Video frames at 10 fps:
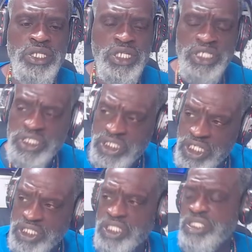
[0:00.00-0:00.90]

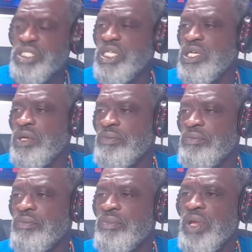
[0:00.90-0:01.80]
Consistency
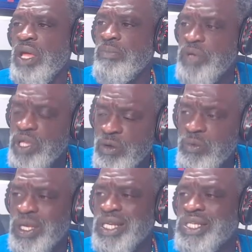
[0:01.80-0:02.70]
and being
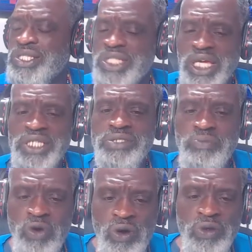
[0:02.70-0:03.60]
willing to take
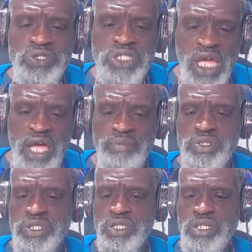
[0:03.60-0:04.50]
small
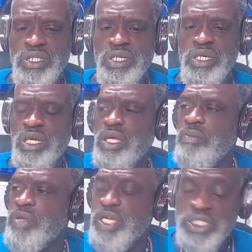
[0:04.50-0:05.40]
steps
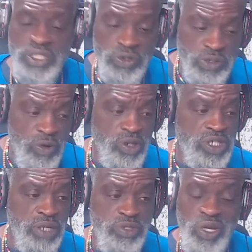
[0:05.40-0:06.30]
because those small
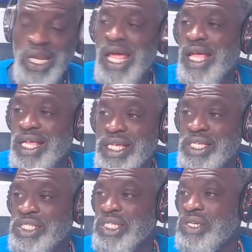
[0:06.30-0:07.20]
steps are a lot
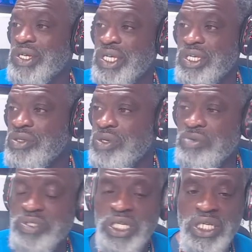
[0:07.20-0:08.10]
easier than, you know what I'm
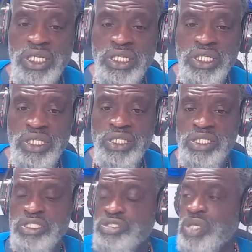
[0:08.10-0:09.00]
saying, than, than,
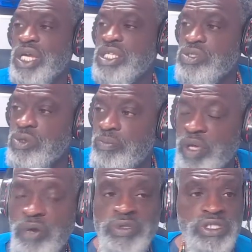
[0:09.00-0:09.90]
than trying to do the
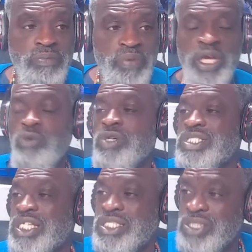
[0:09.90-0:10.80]
big ones. The big ones
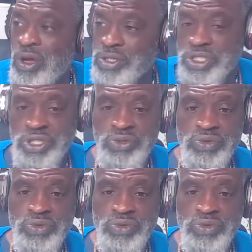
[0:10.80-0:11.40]
exhaust you.